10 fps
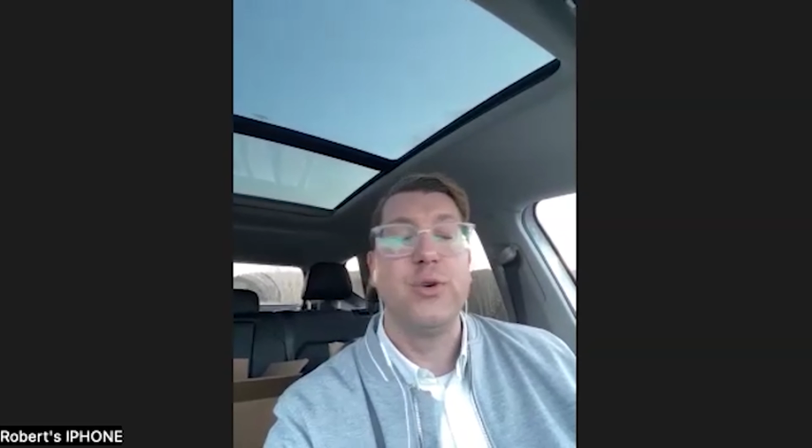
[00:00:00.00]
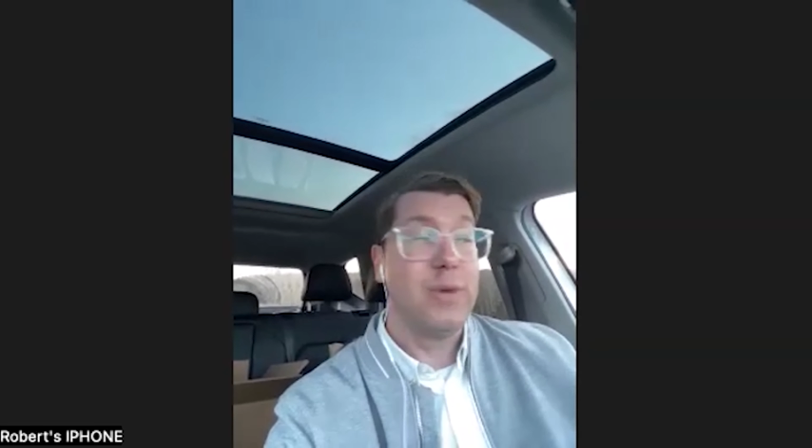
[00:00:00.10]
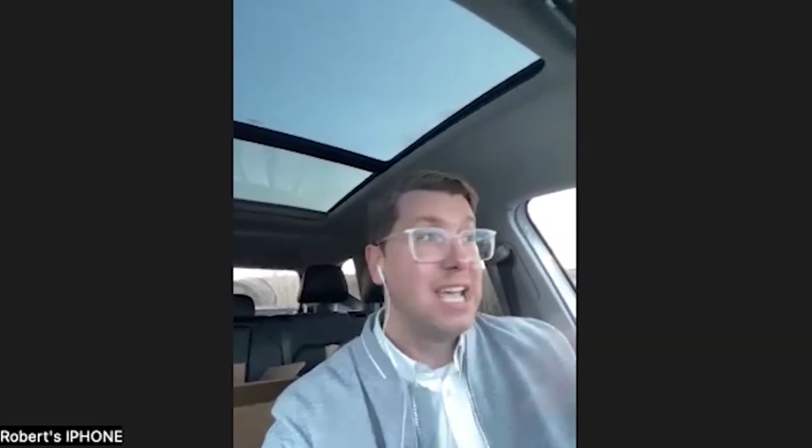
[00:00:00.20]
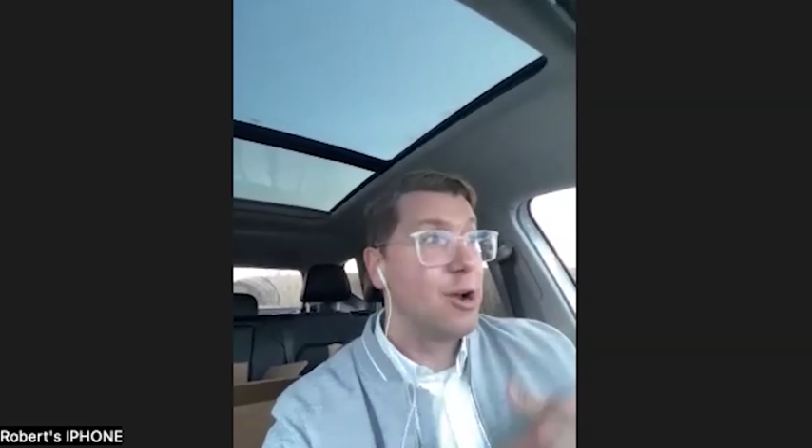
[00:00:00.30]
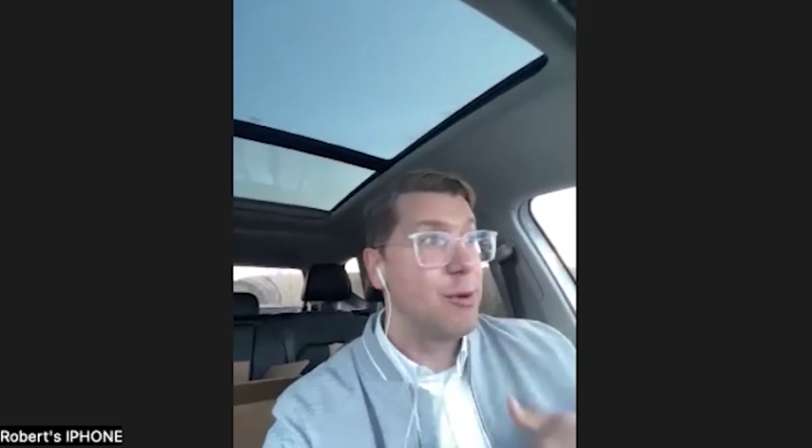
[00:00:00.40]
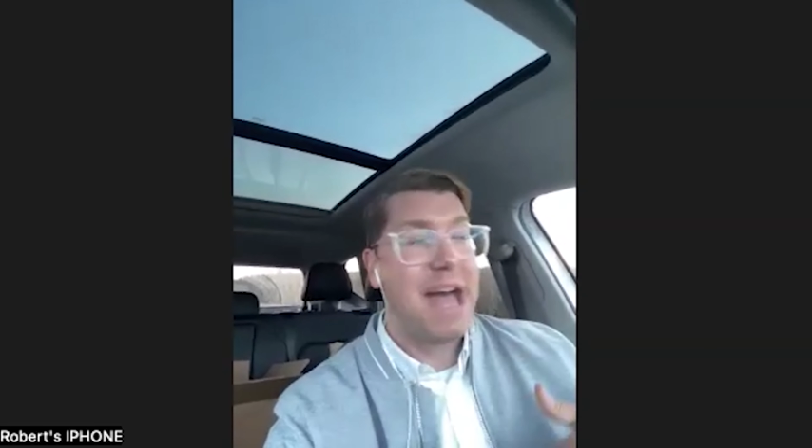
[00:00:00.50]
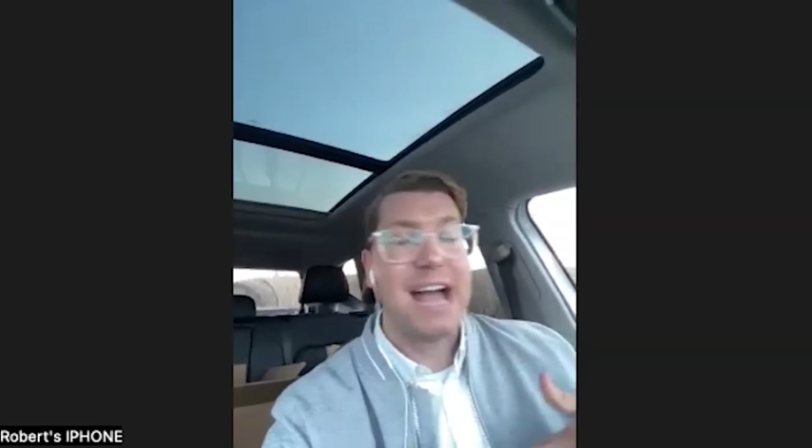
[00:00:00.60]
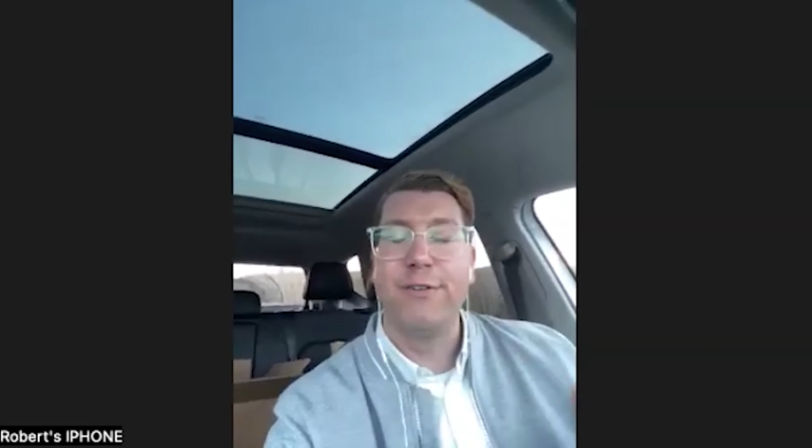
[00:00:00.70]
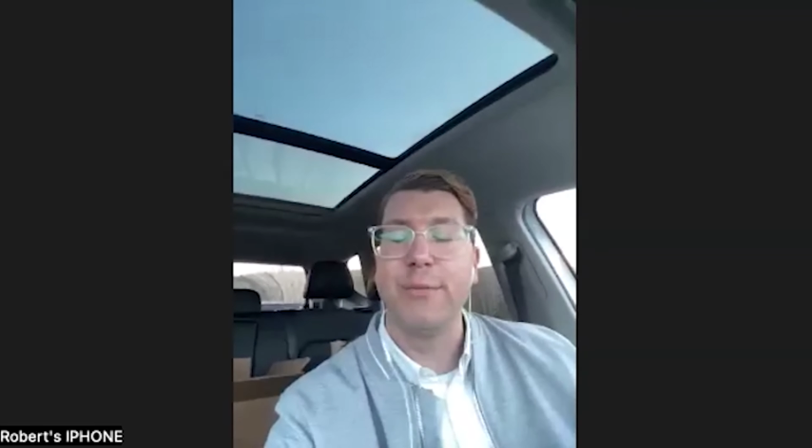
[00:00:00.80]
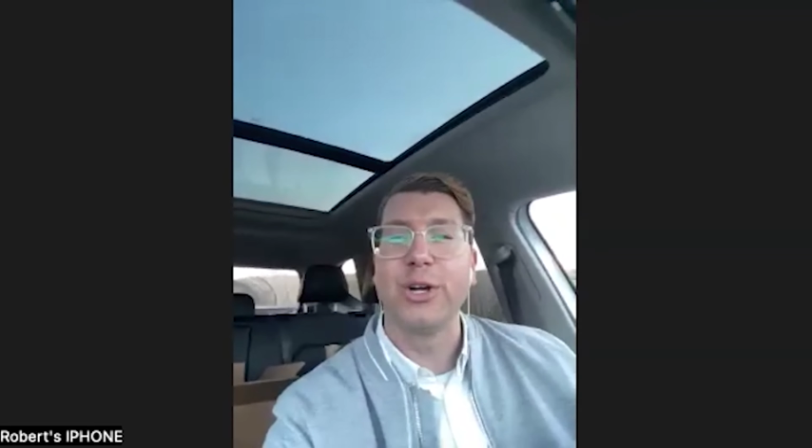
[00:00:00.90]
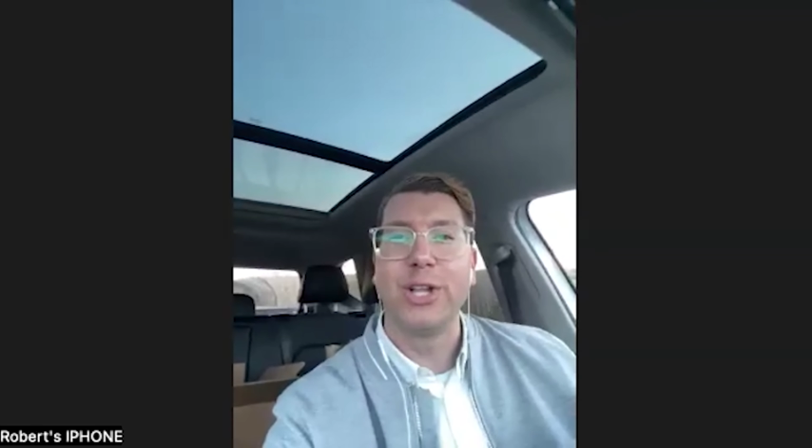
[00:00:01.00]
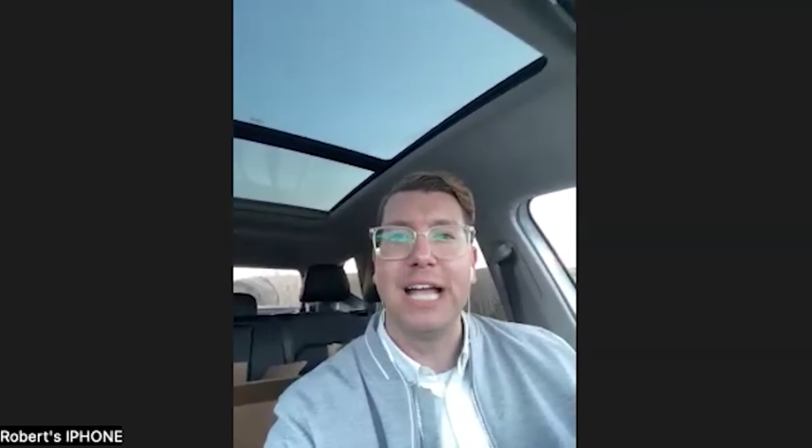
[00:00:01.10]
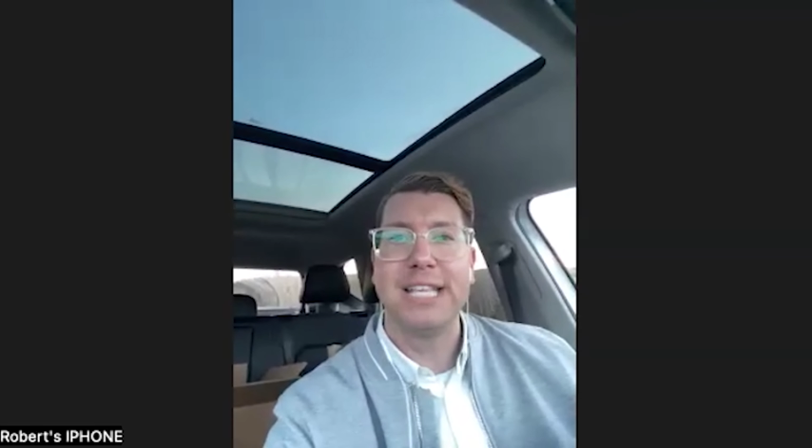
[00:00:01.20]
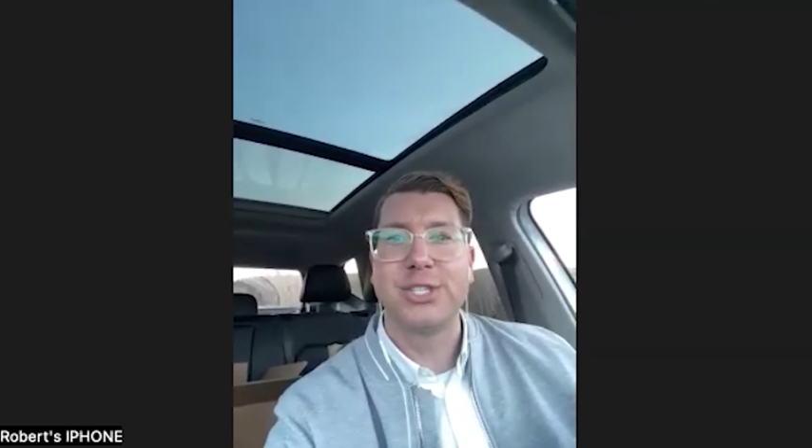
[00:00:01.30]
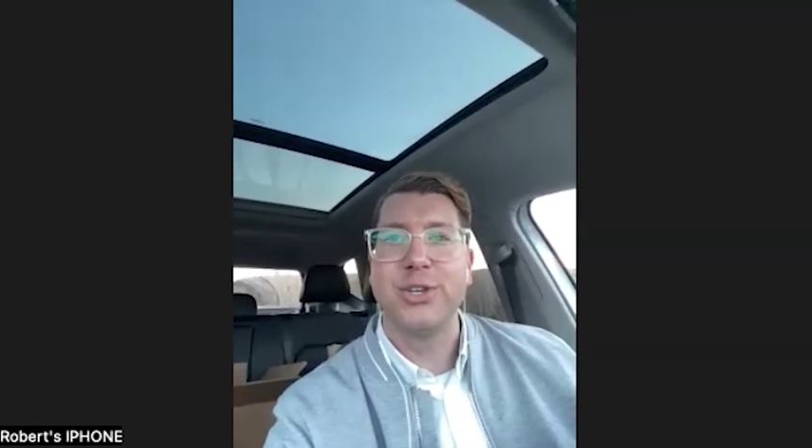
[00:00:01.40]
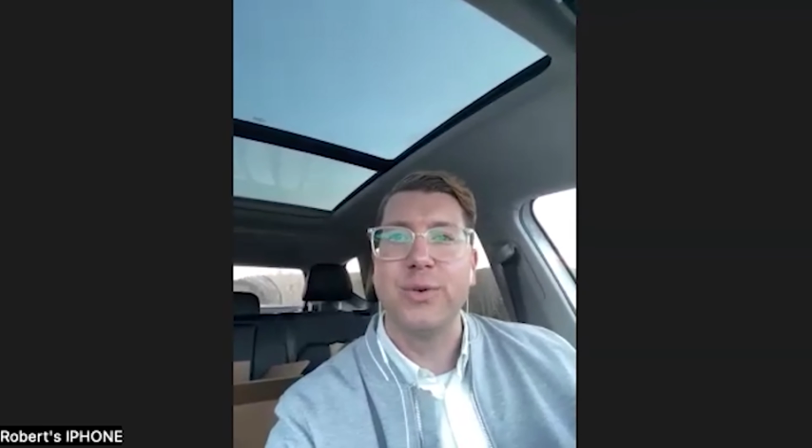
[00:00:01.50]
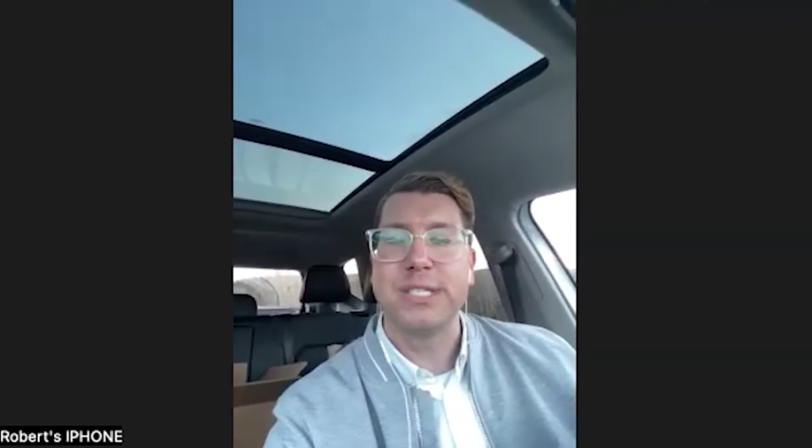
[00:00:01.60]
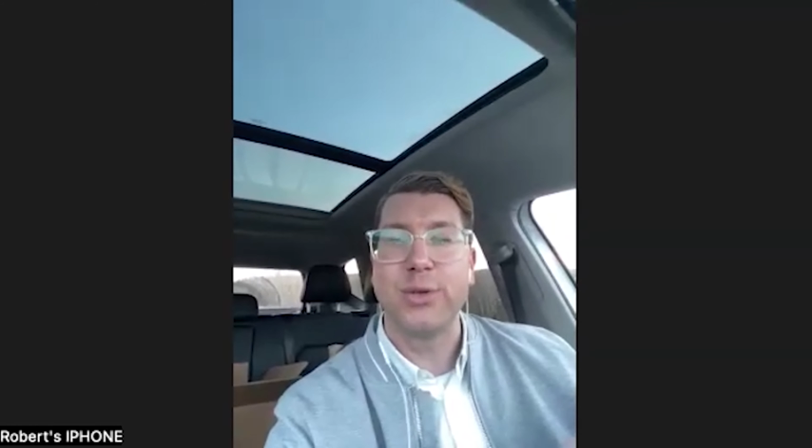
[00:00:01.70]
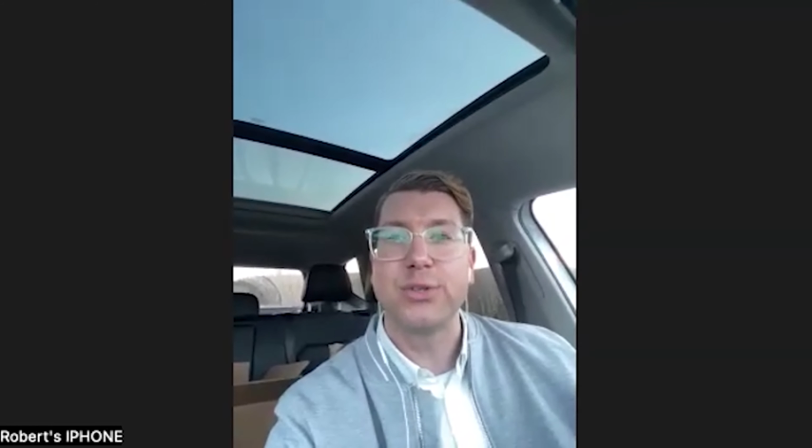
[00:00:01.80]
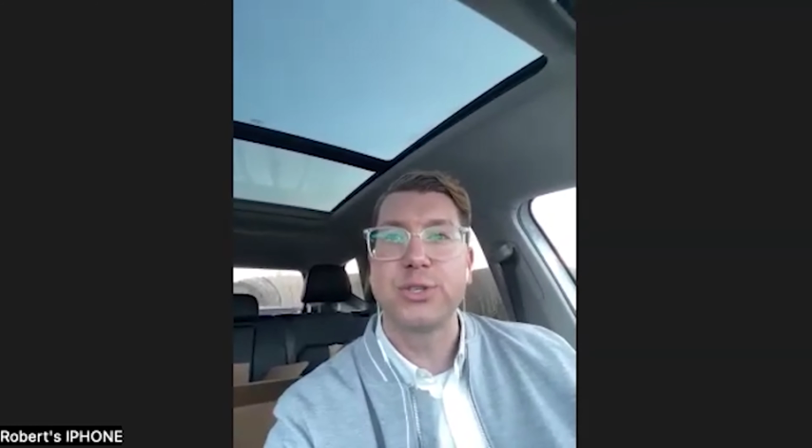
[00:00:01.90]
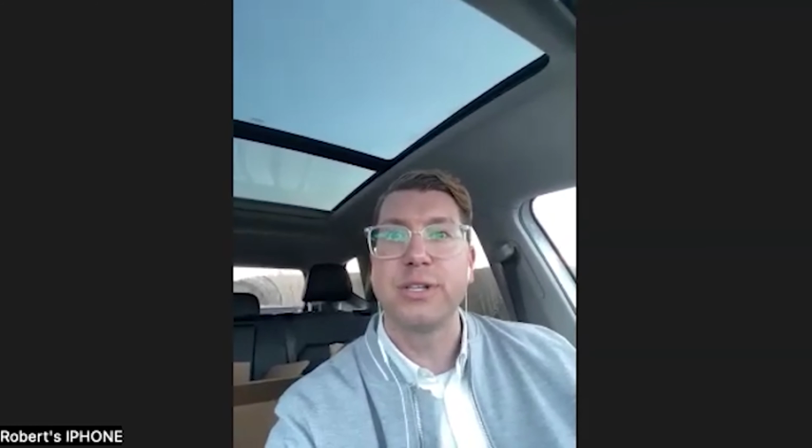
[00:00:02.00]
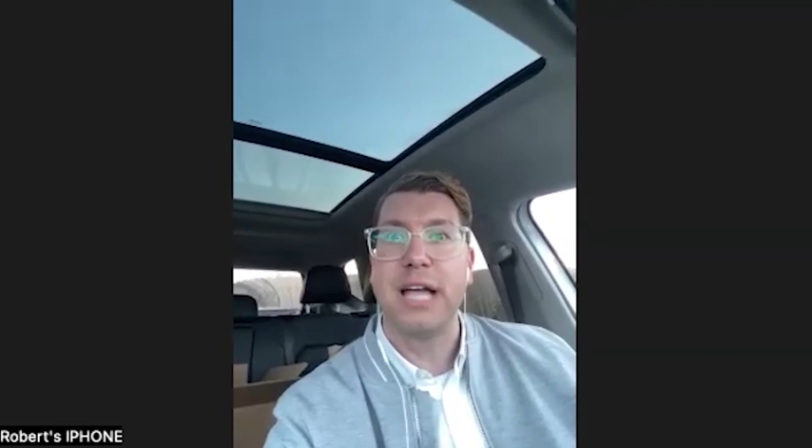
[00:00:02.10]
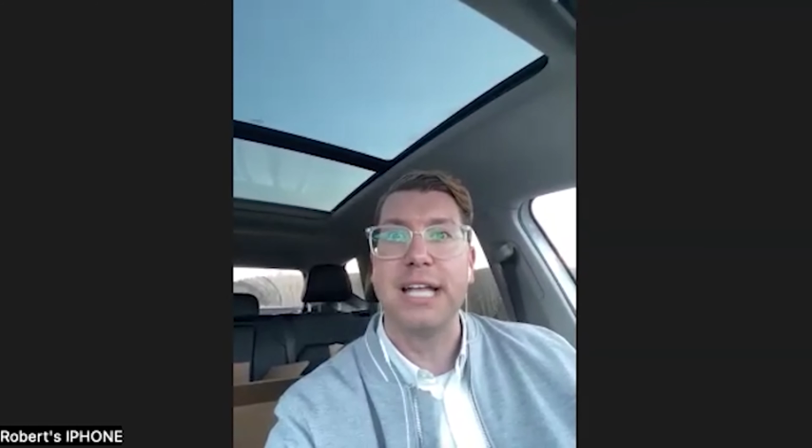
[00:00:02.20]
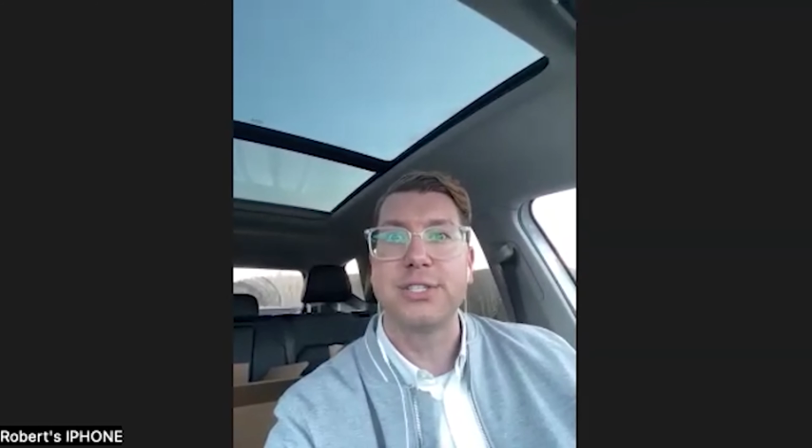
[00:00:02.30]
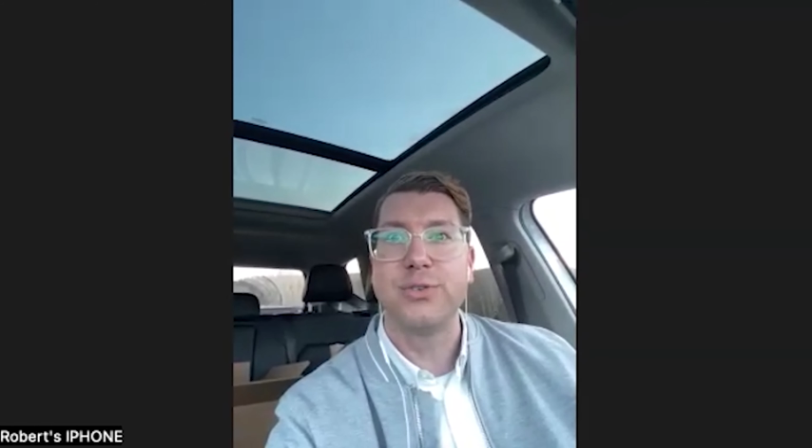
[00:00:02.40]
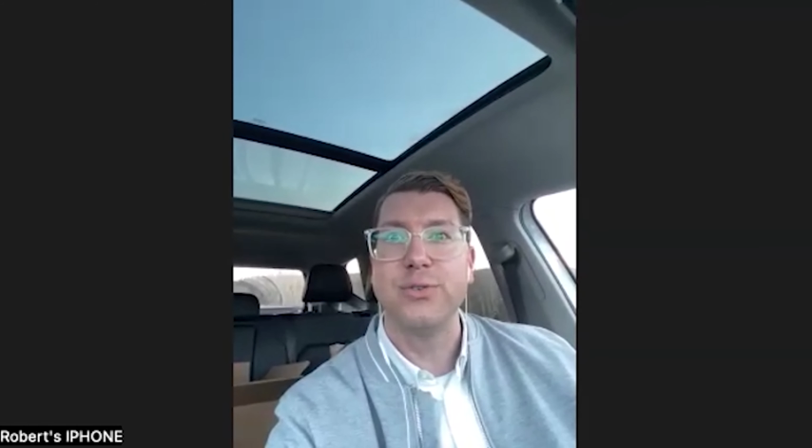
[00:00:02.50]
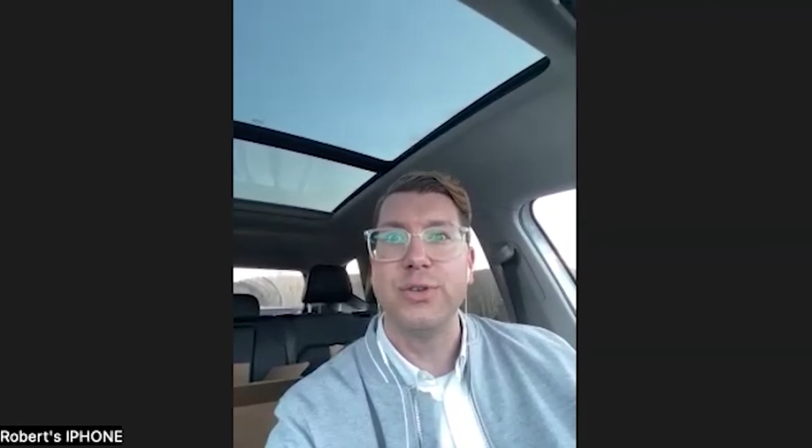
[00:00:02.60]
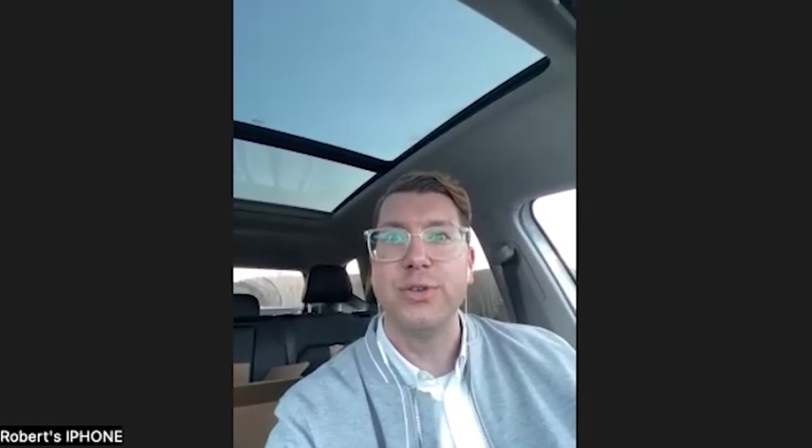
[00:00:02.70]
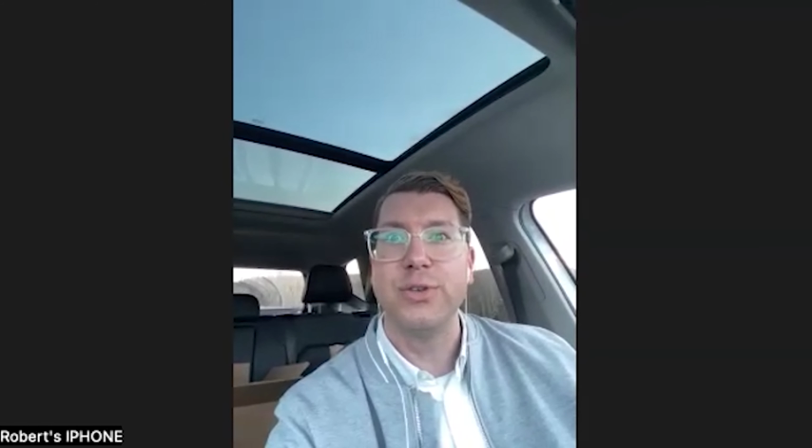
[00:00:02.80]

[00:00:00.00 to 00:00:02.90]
and we hear back from our clients too, is those clients who,